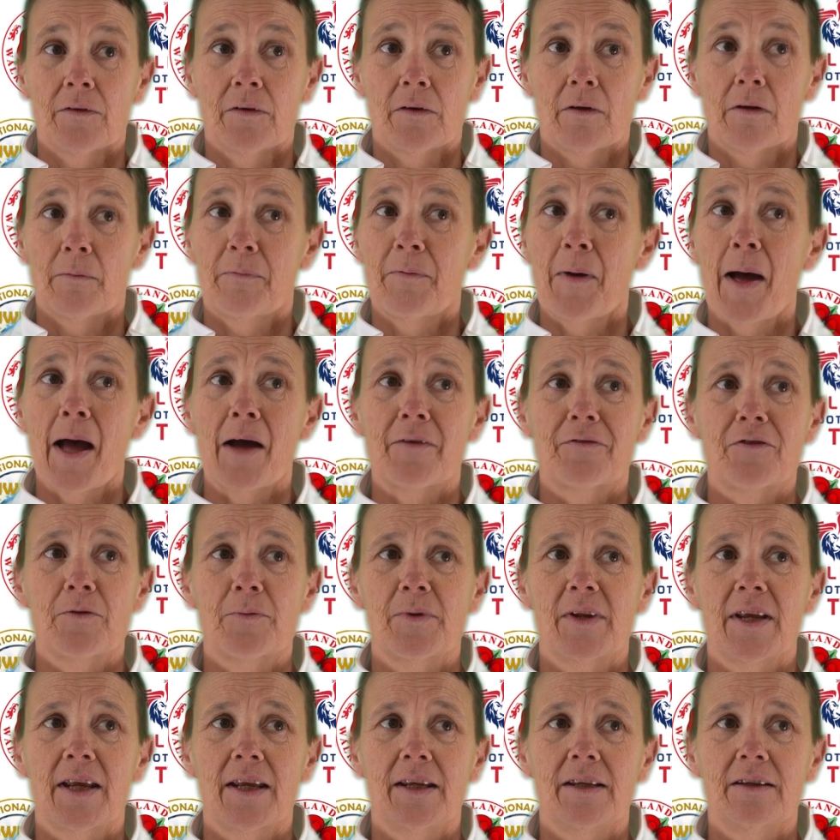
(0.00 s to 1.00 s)
Apart from
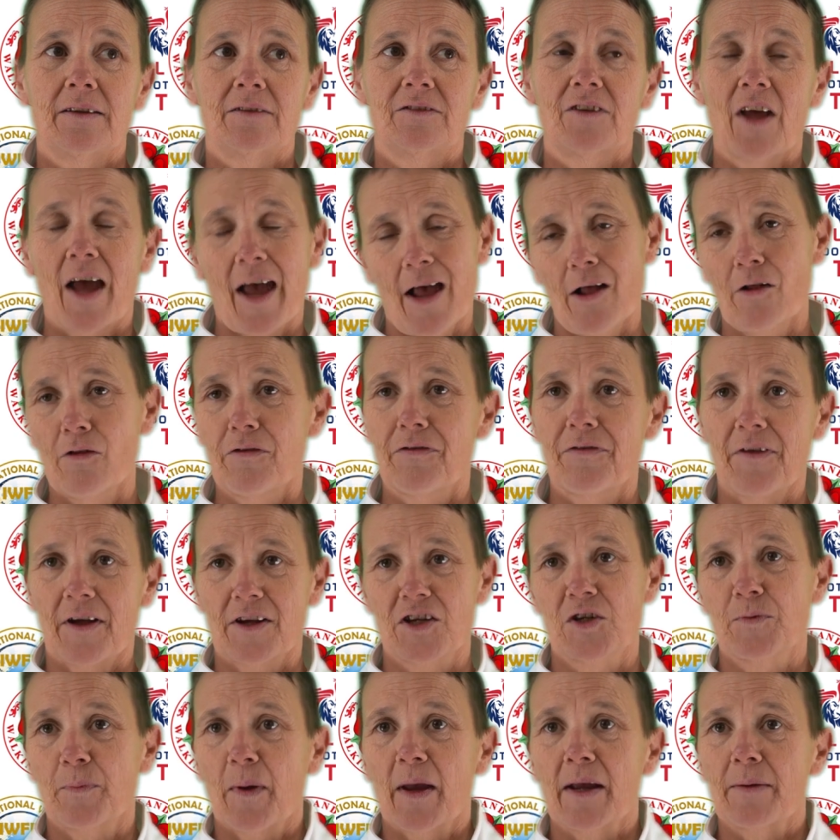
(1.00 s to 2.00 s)
the health
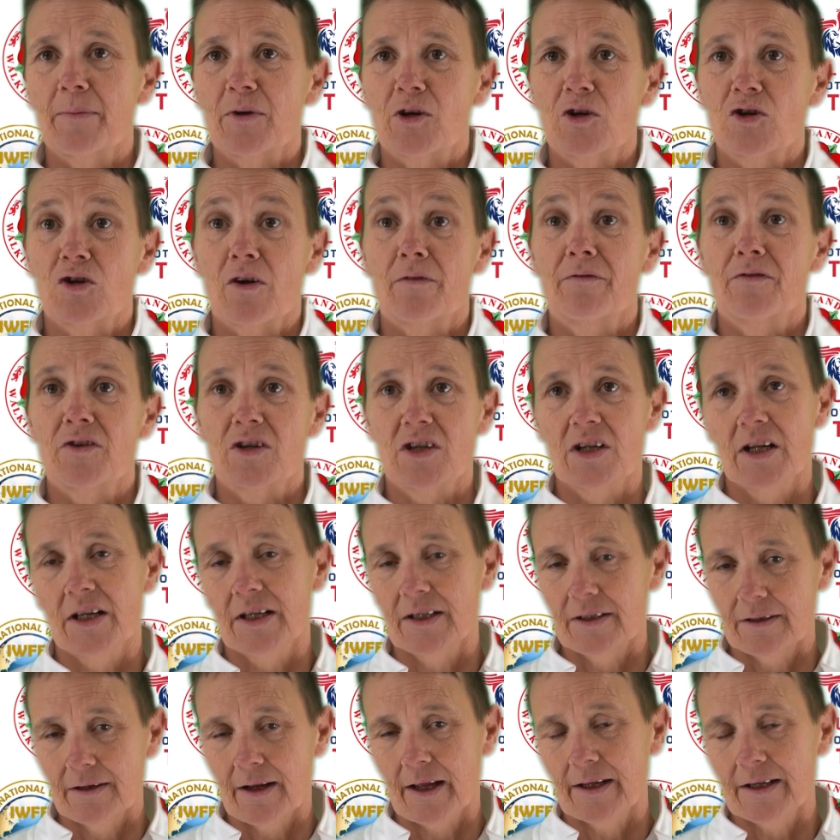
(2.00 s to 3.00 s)
aspect, because
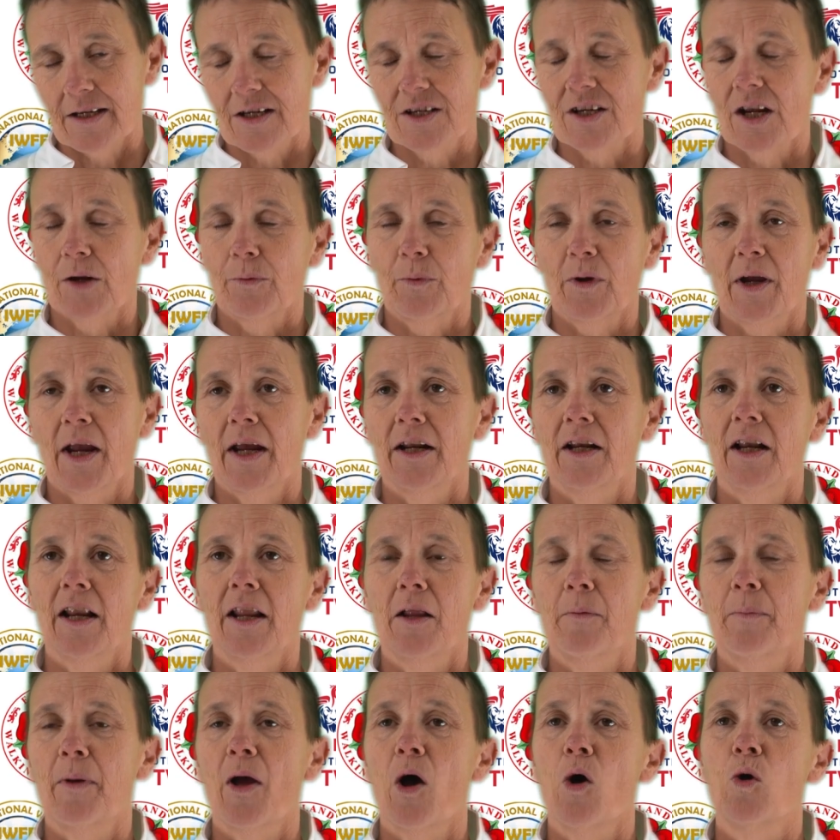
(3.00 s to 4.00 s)
obviously, like you said, we're getting a
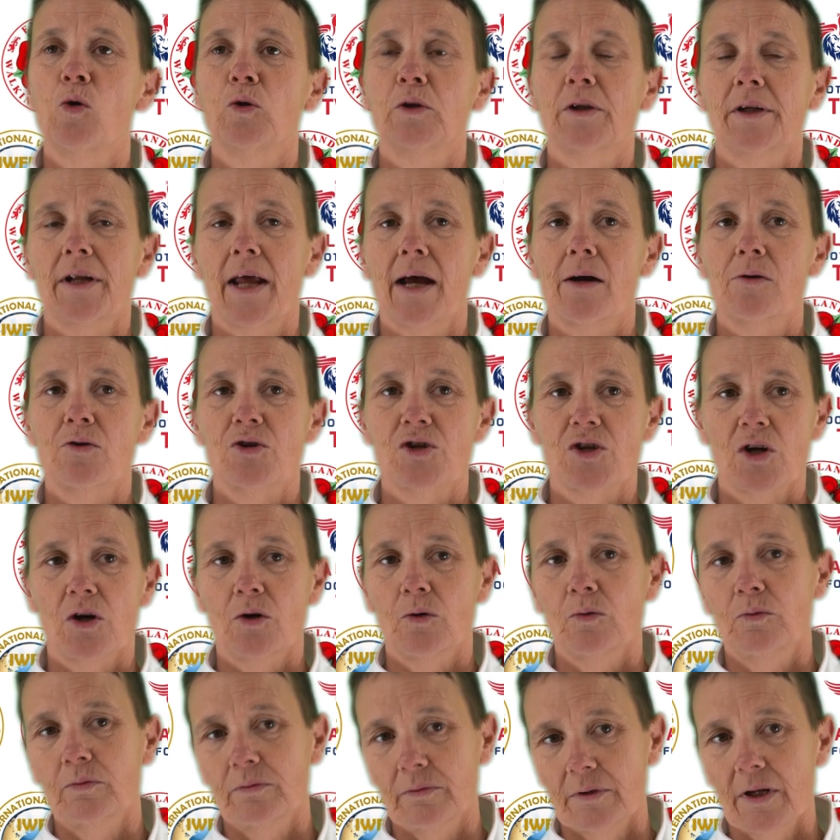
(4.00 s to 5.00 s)
little bit older now,
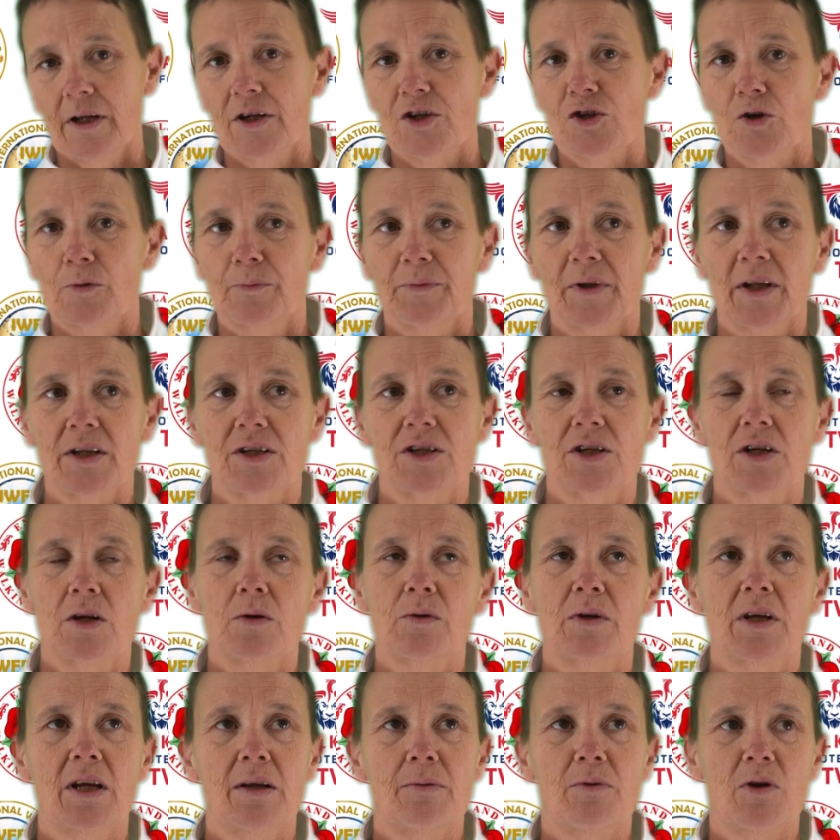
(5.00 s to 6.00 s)
so it's something to do,
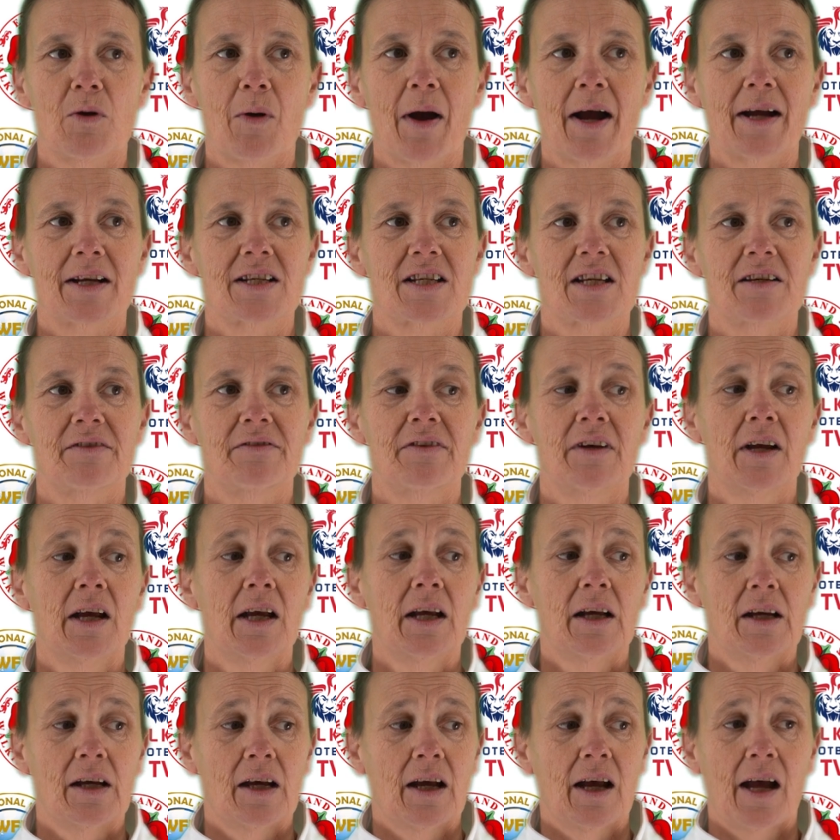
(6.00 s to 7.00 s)
keep you active.
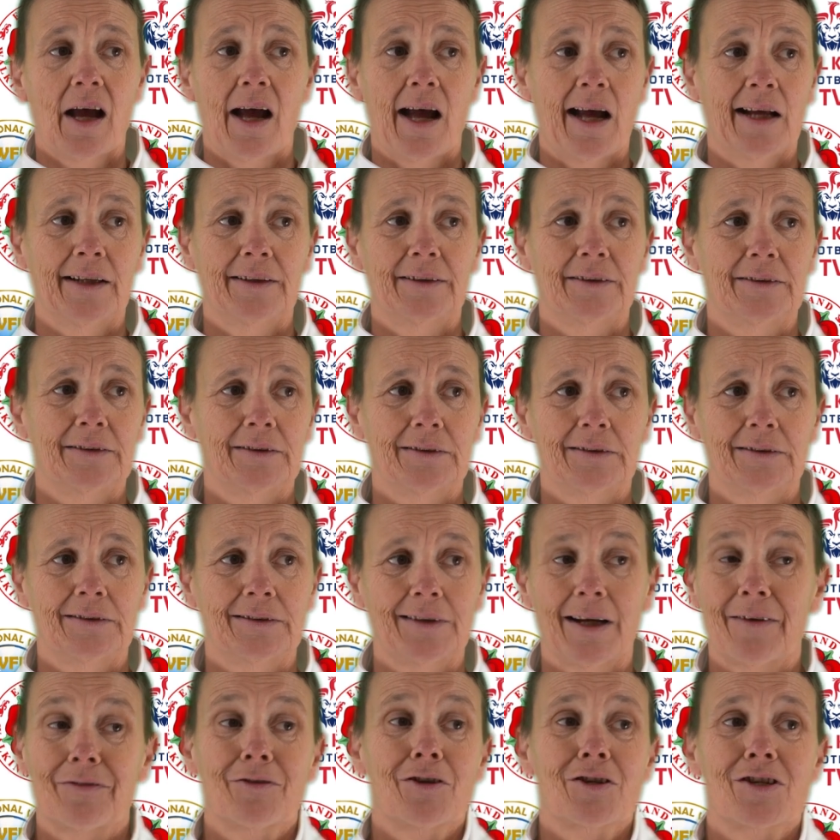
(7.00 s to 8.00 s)
And
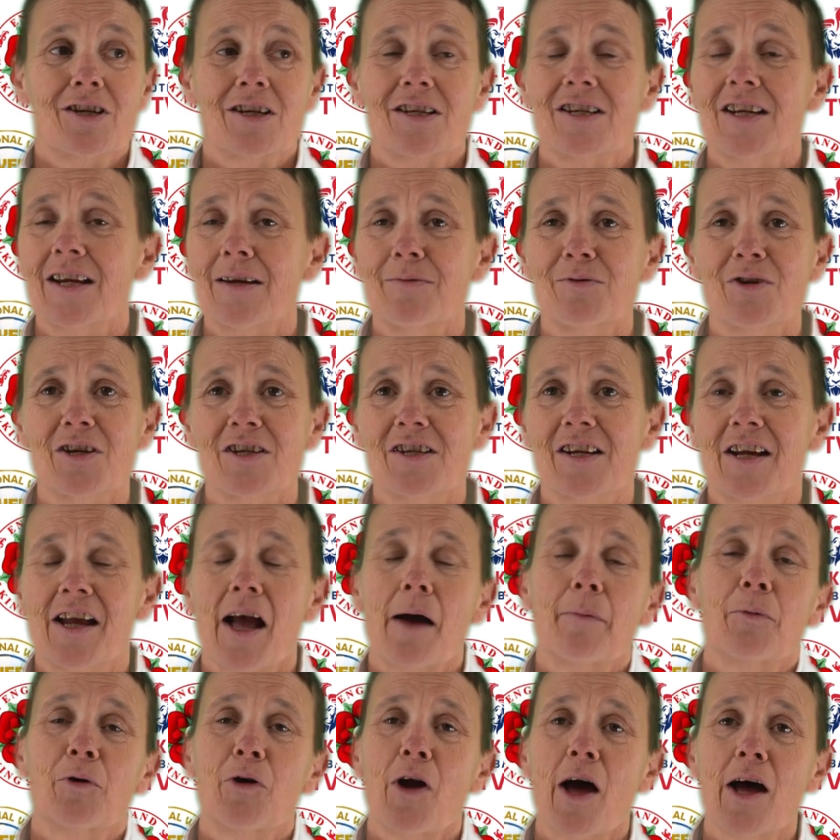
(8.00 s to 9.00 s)
daft as it seems, it's the
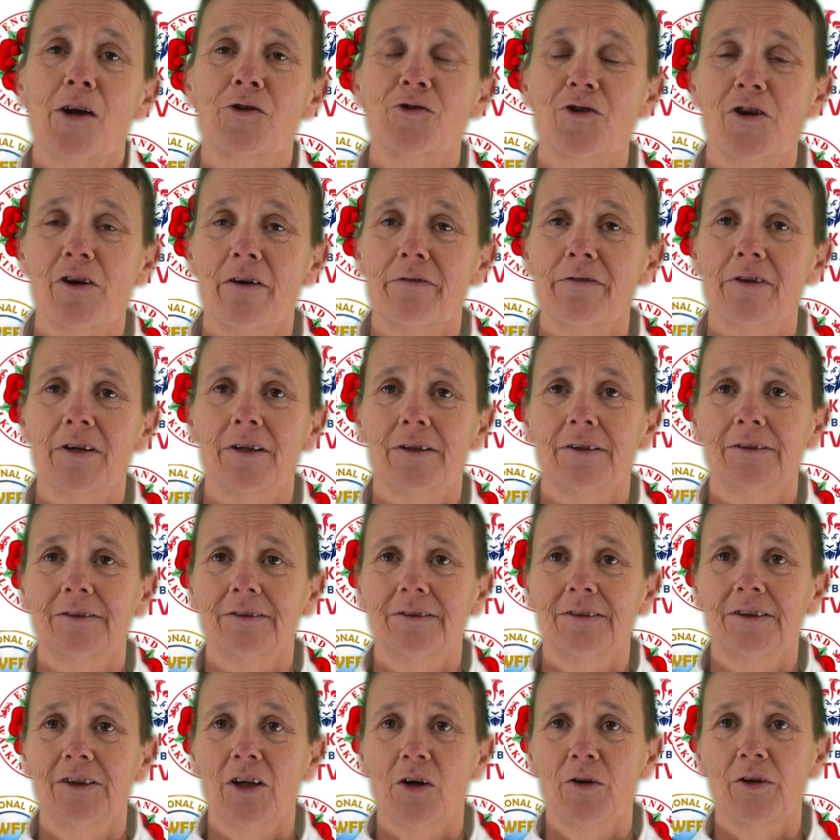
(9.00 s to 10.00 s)
camaraderie of it.
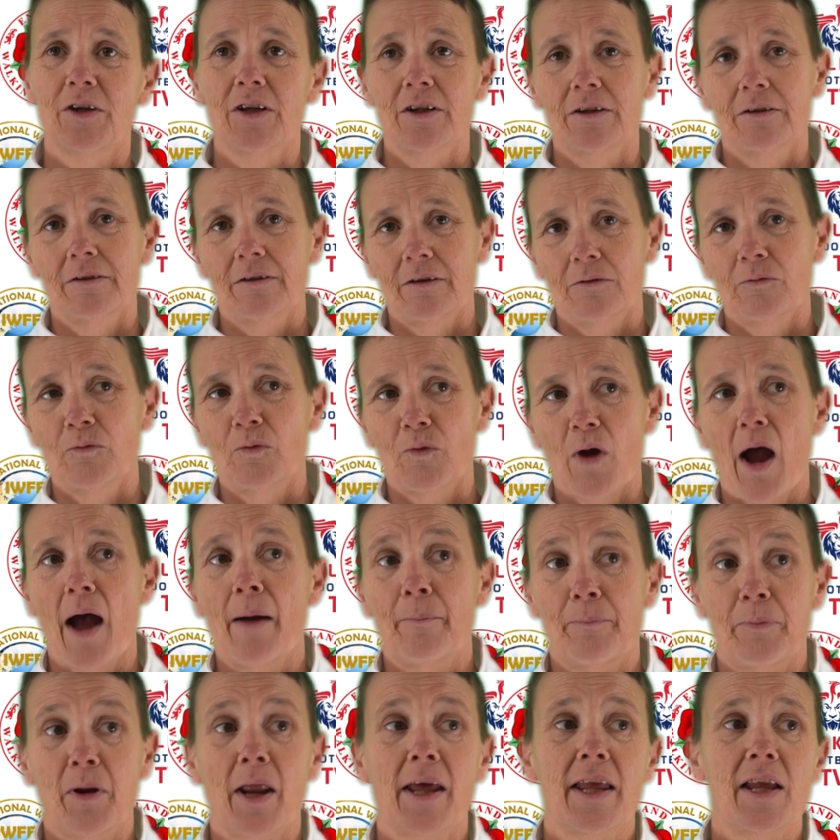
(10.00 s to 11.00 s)
You know,
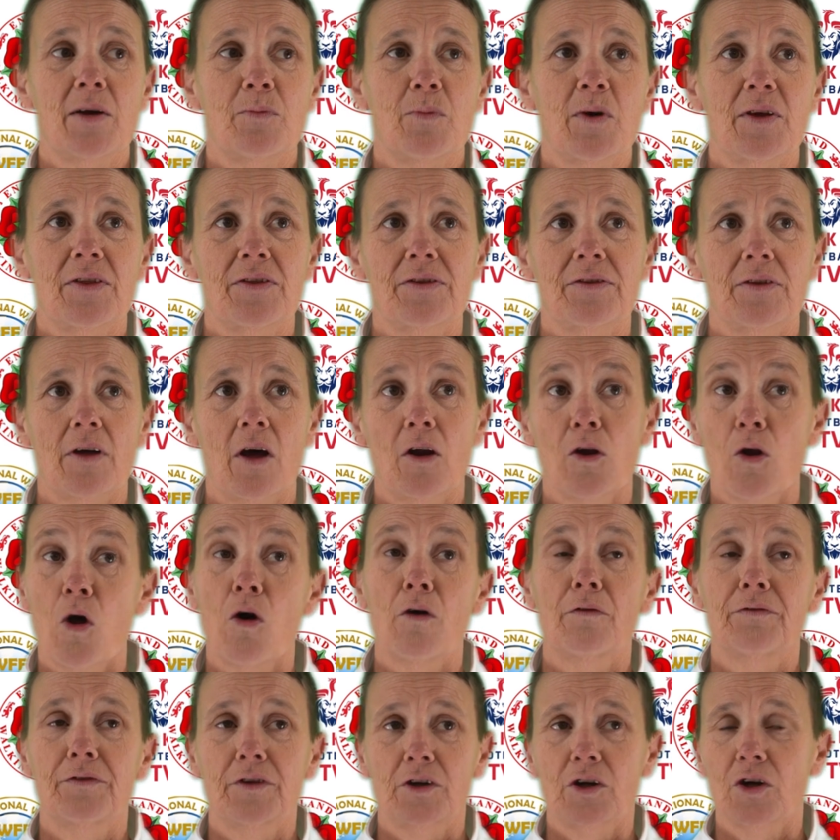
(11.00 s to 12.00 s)
I'm playing with a lot
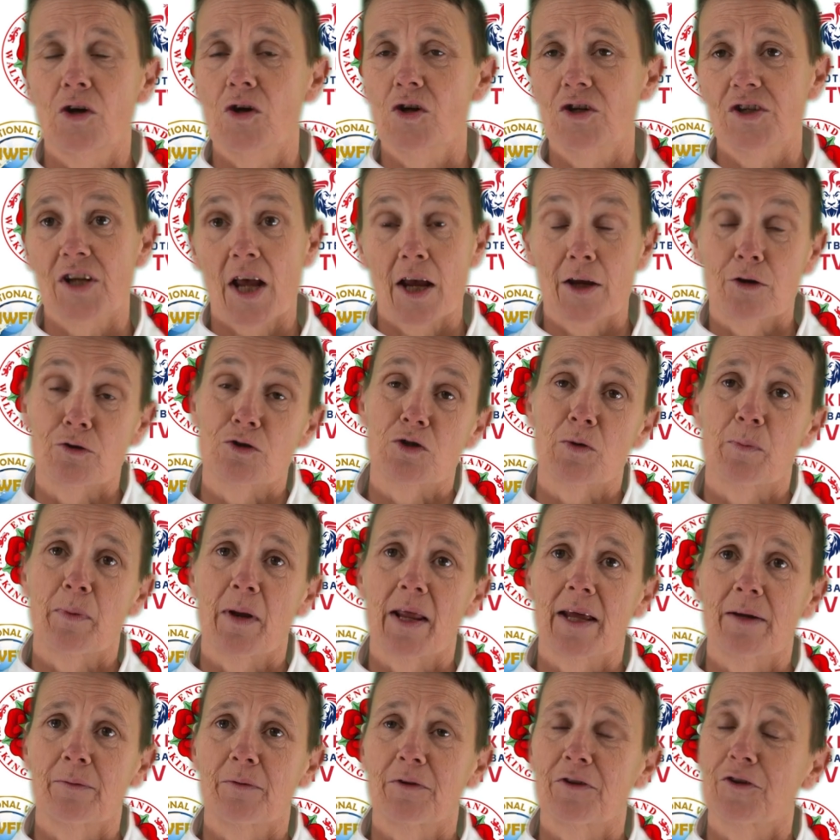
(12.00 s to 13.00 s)
of the girls that I used to
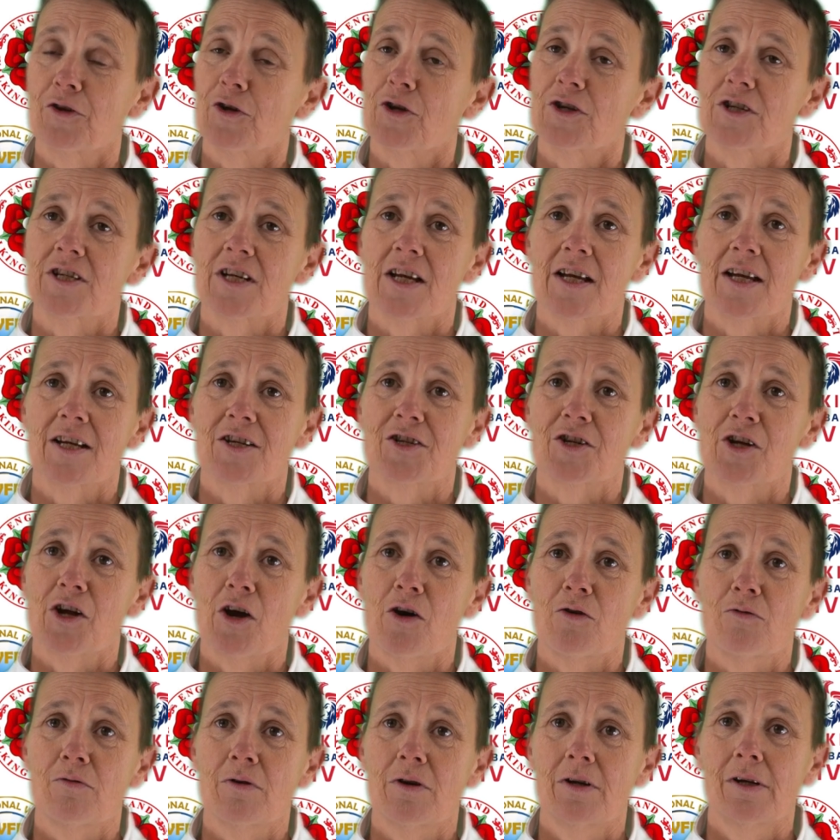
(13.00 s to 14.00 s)
play with 30 years
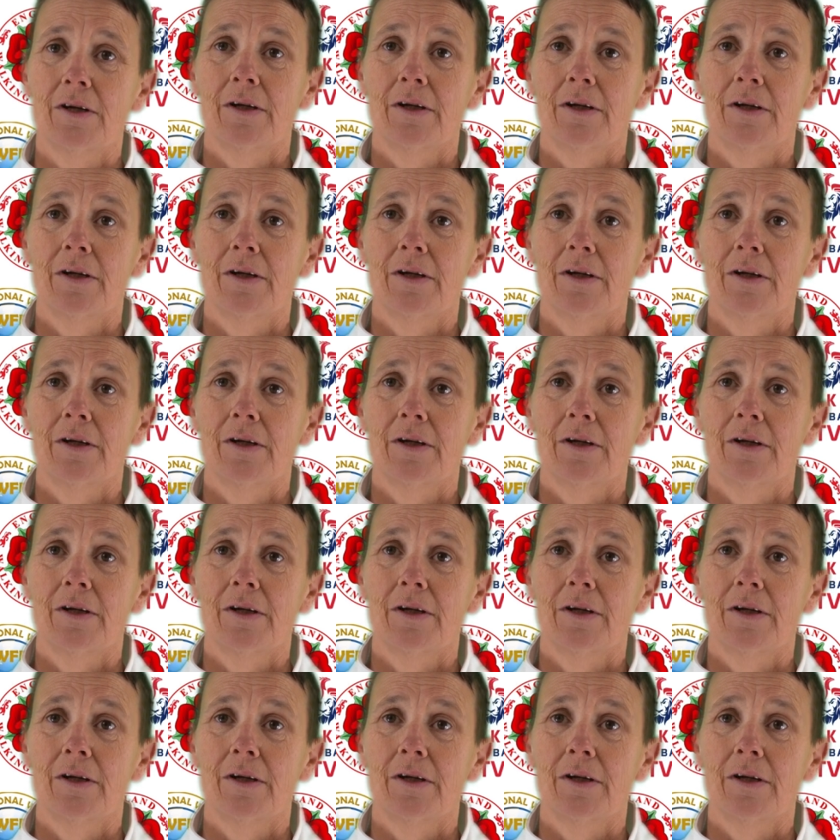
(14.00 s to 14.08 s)
ago,